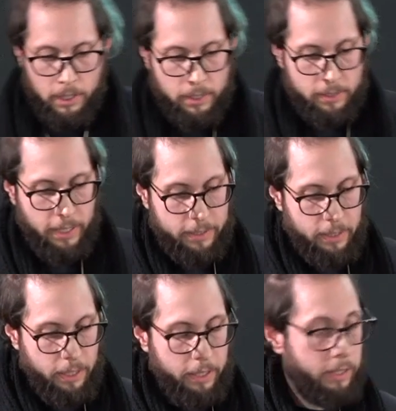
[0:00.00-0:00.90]
that
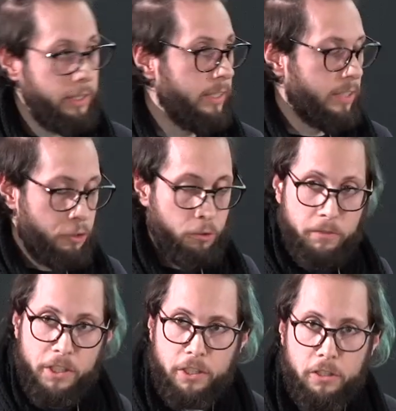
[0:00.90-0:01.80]
is
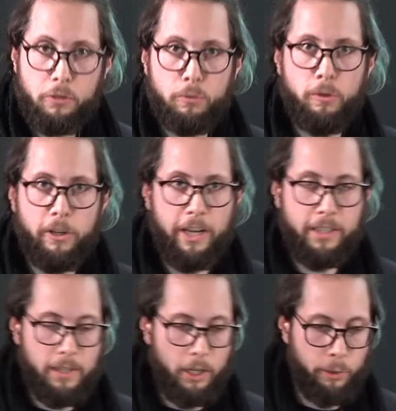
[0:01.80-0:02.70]
sufficient to
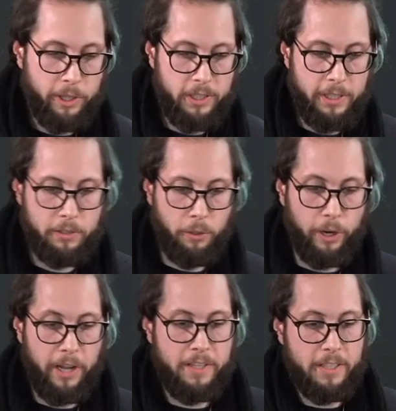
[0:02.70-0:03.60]
locate accurately the
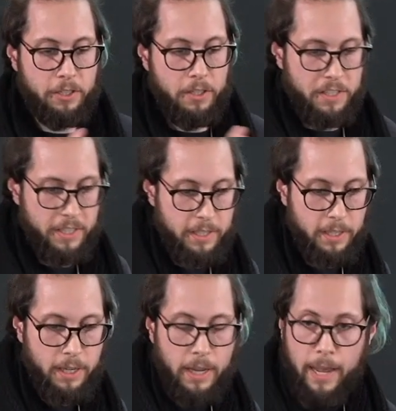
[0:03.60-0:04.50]
reionization seed,
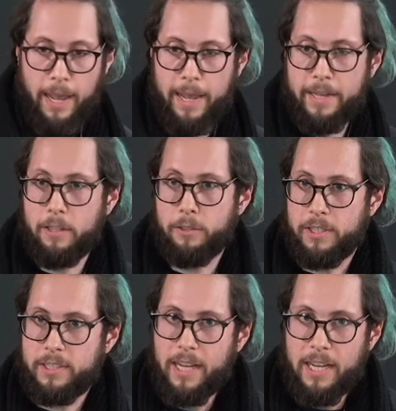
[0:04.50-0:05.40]
and the
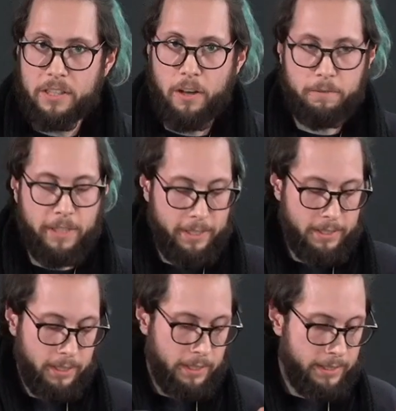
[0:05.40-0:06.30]
size of
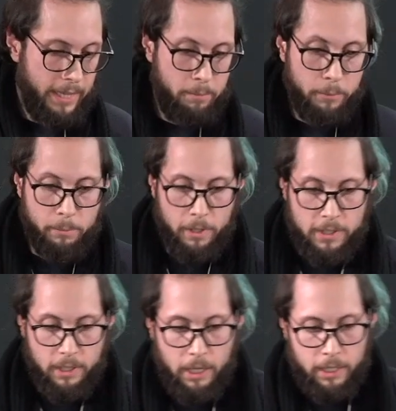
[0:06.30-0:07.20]
these same bubbles
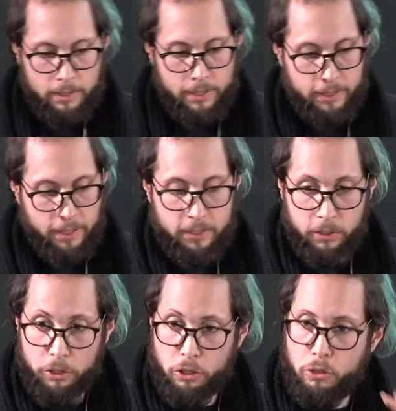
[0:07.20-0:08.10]
that is
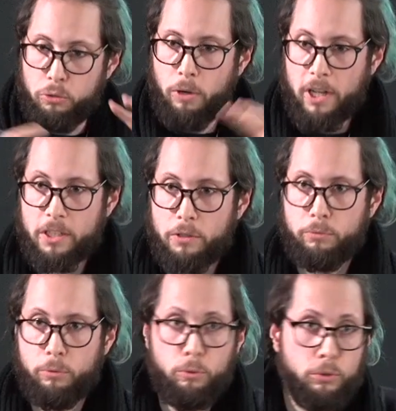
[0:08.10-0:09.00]
not too large to
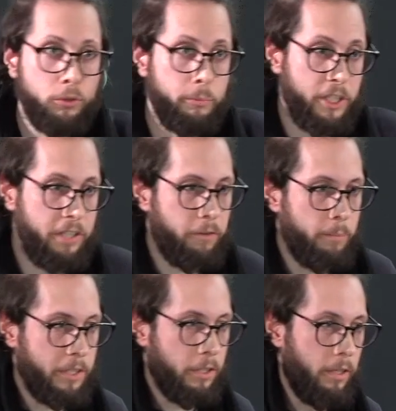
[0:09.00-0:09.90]
lose too much
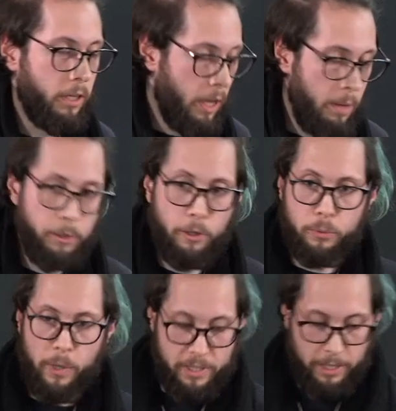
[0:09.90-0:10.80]
information. Because
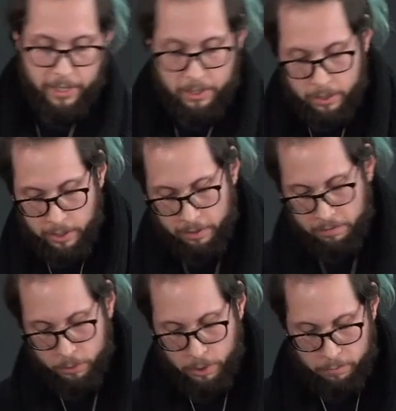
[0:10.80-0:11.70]
once again,
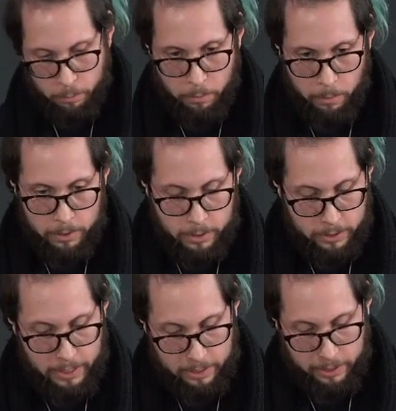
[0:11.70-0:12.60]
if you have the bubbles
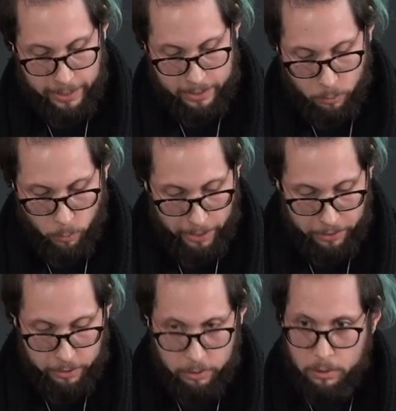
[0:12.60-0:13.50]
that get
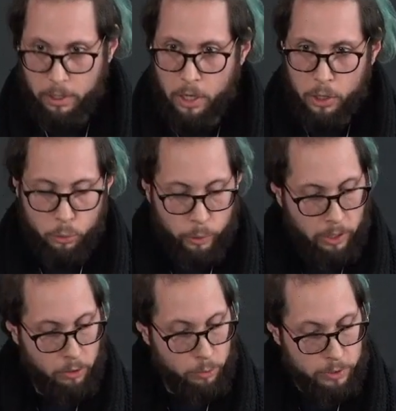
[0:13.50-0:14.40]
wider, you will
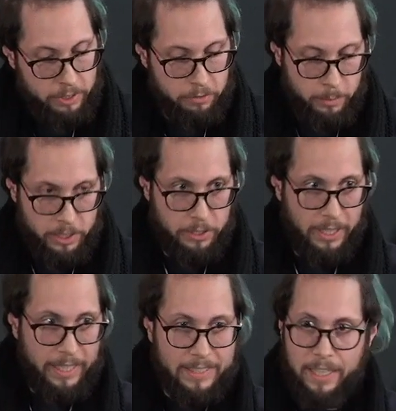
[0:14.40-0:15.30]
lose information
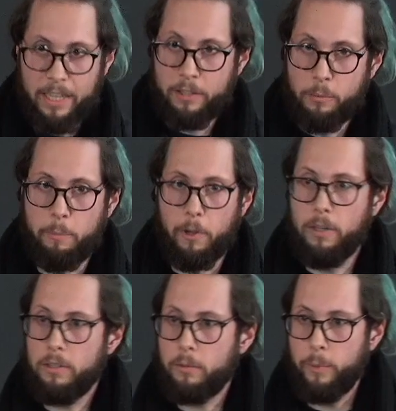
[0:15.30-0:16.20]
inside the bubble
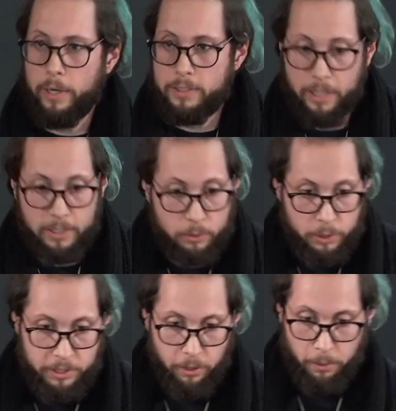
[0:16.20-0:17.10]
where there is no
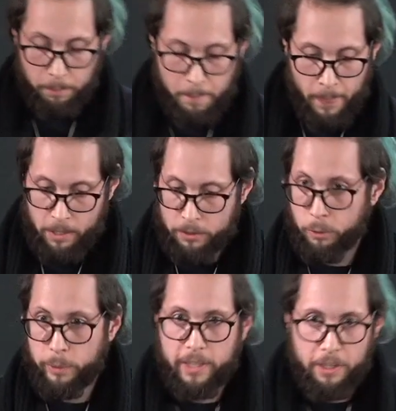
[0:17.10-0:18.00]
signal. So
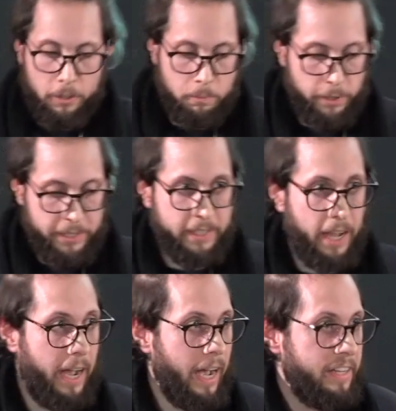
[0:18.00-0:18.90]
we cannot predict
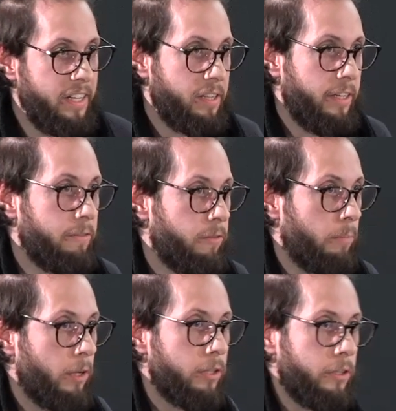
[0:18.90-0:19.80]
anything from
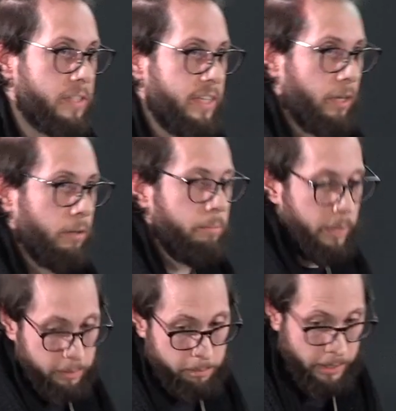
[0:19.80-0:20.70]
nothing,
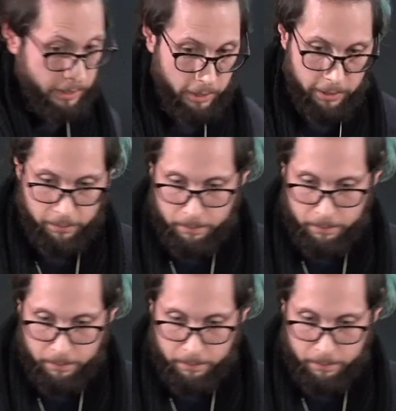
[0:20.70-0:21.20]
basically.